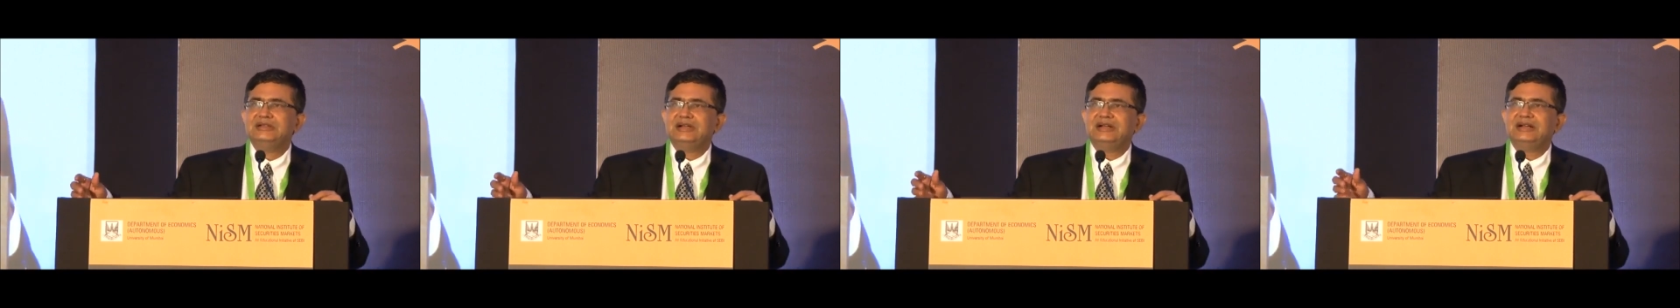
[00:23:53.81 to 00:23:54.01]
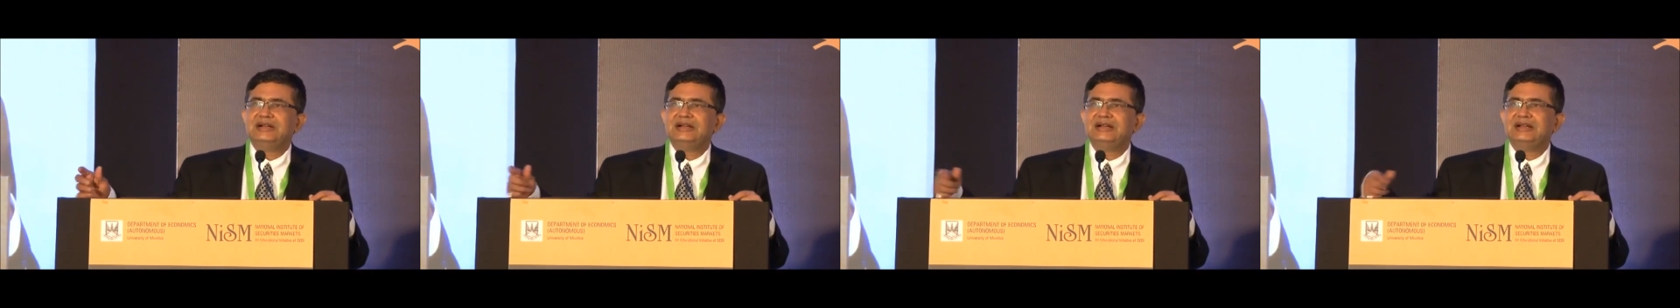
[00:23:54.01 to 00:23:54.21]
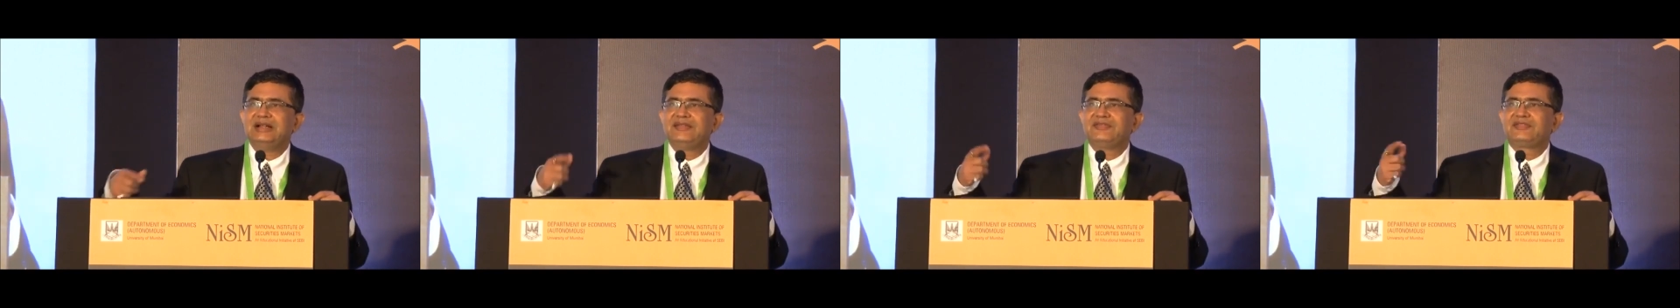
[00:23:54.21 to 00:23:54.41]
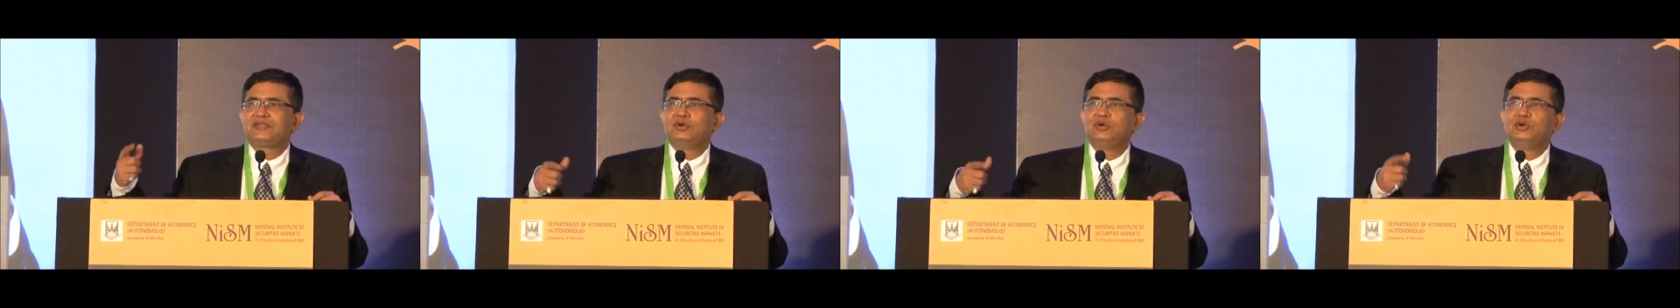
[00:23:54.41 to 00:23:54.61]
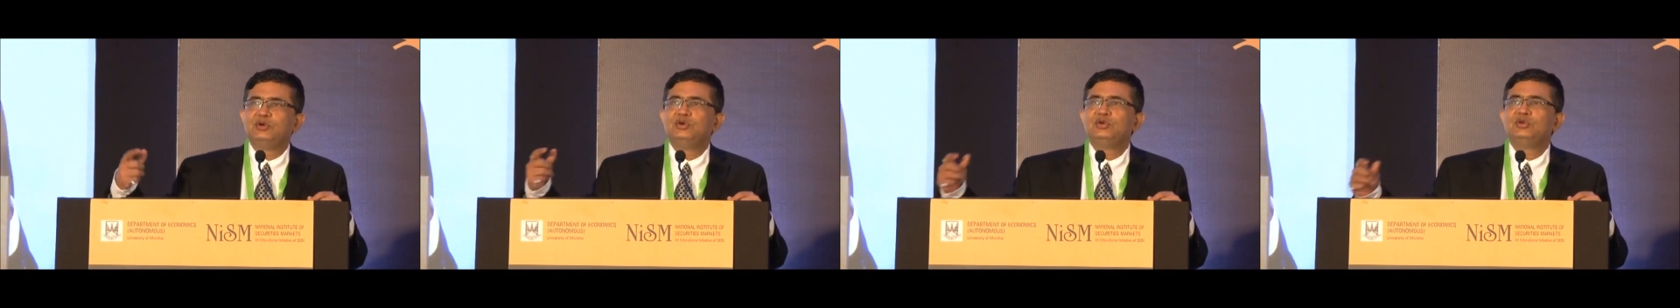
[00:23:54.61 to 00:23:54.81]
And
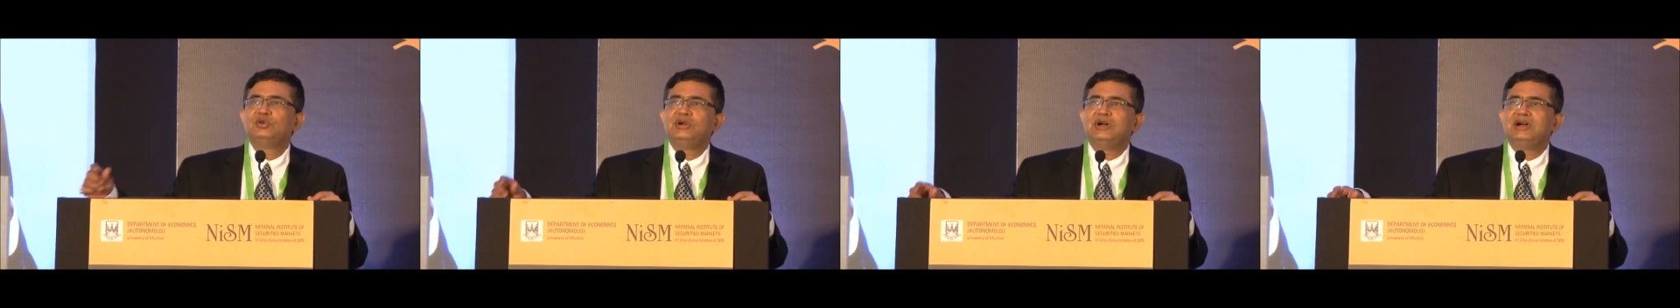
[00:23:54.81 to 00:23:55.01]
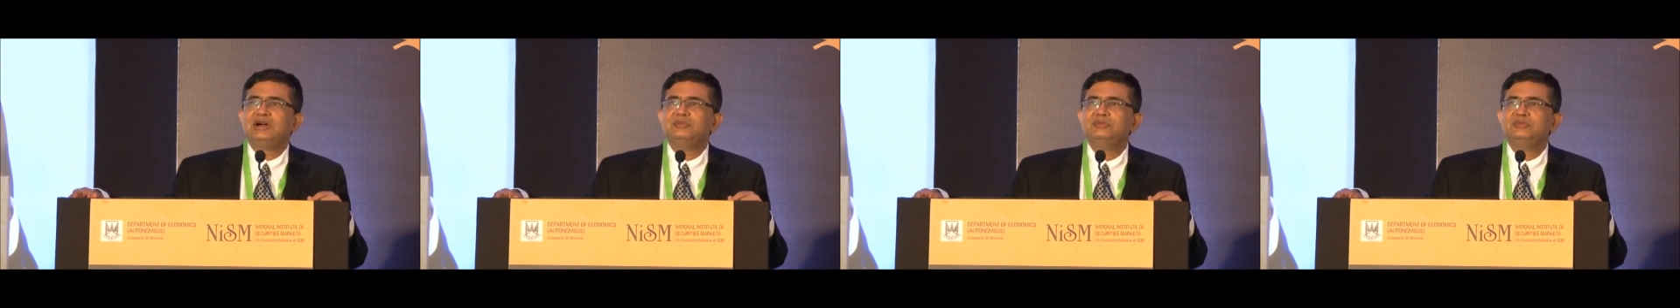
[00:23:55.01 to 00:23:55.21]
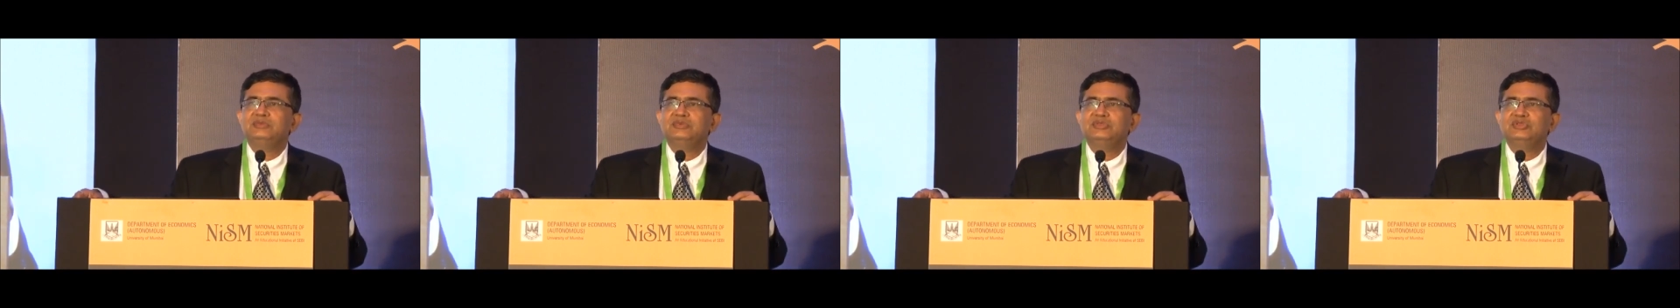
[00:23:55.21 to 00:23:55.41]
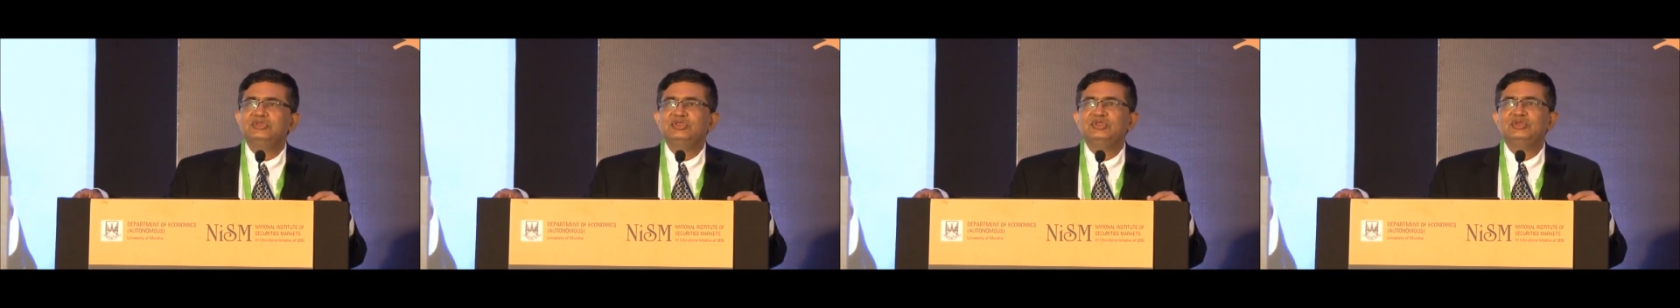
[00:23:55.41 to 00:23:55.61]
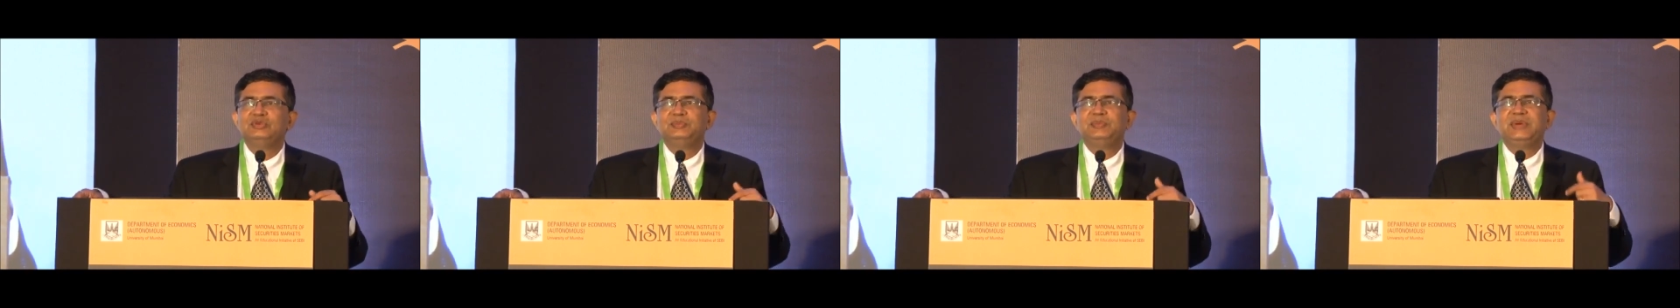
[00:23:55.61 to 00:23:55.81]
so
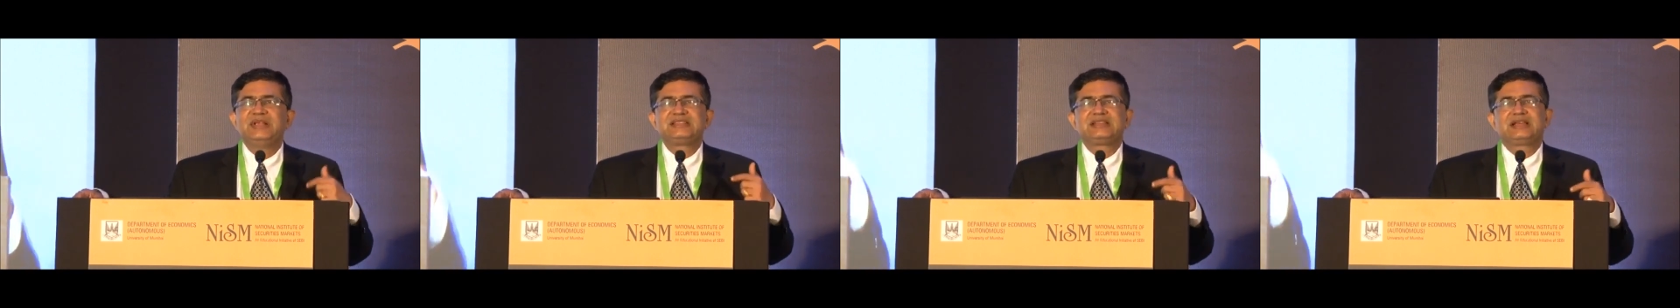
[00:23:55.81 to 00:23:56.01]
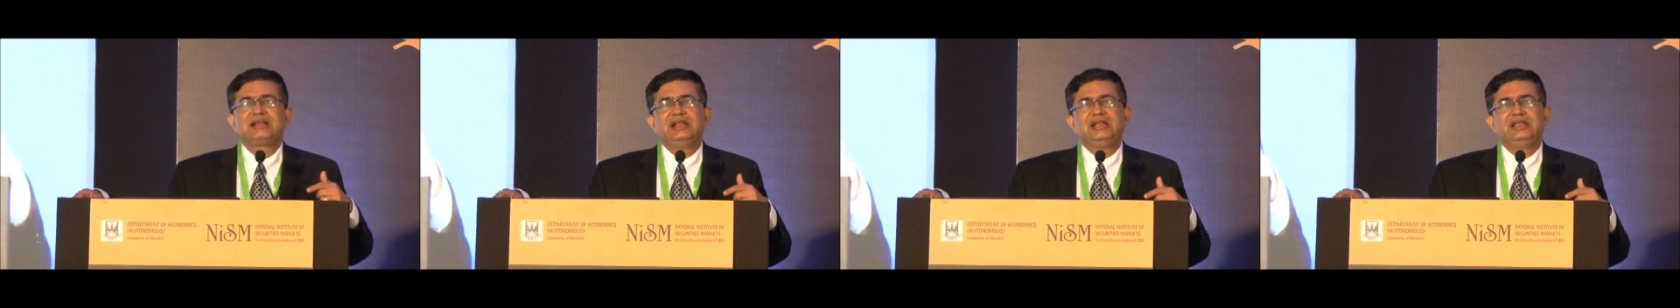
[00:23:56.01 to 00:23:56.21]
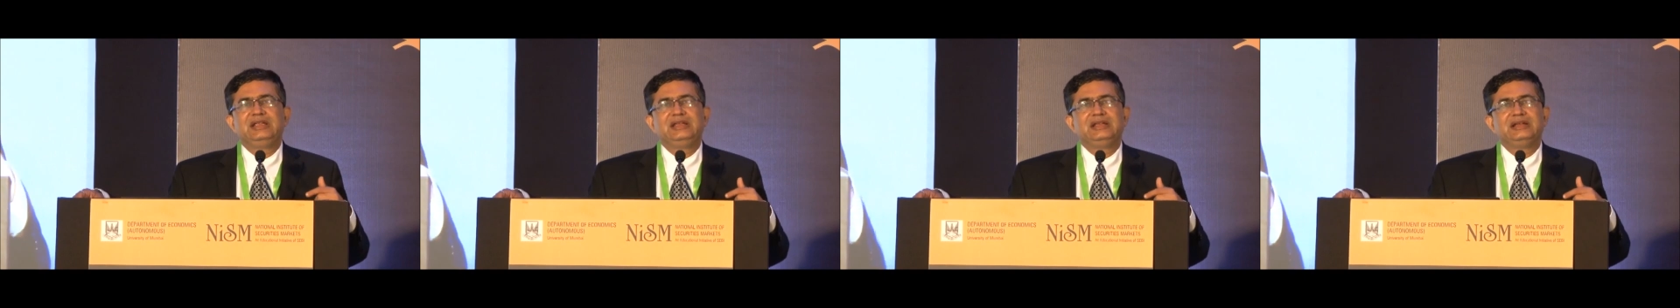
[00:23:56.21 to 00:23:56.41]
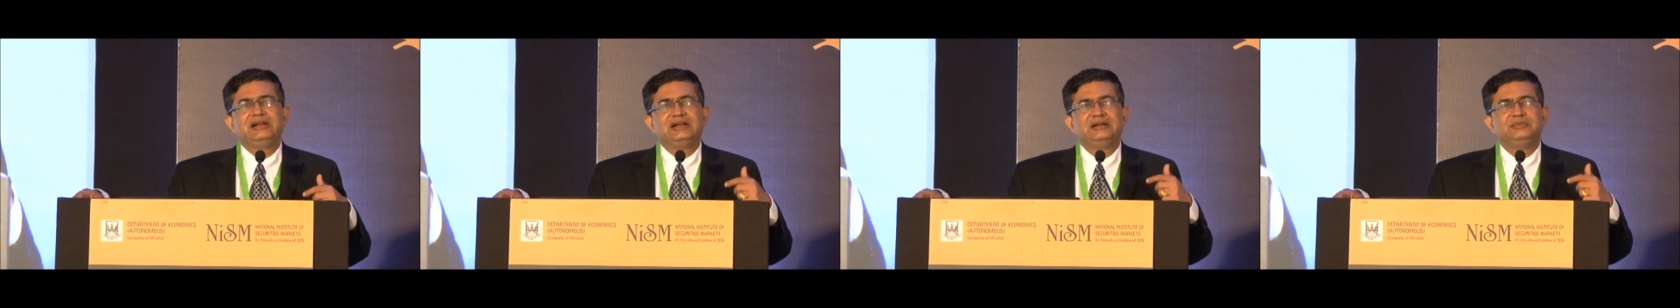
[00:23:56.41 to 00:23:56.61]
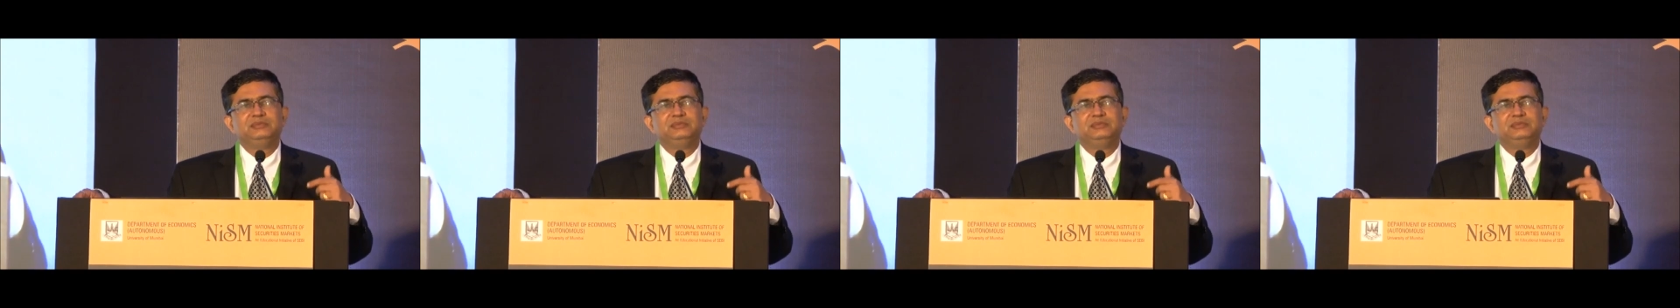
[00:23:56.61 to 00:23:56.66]
basically,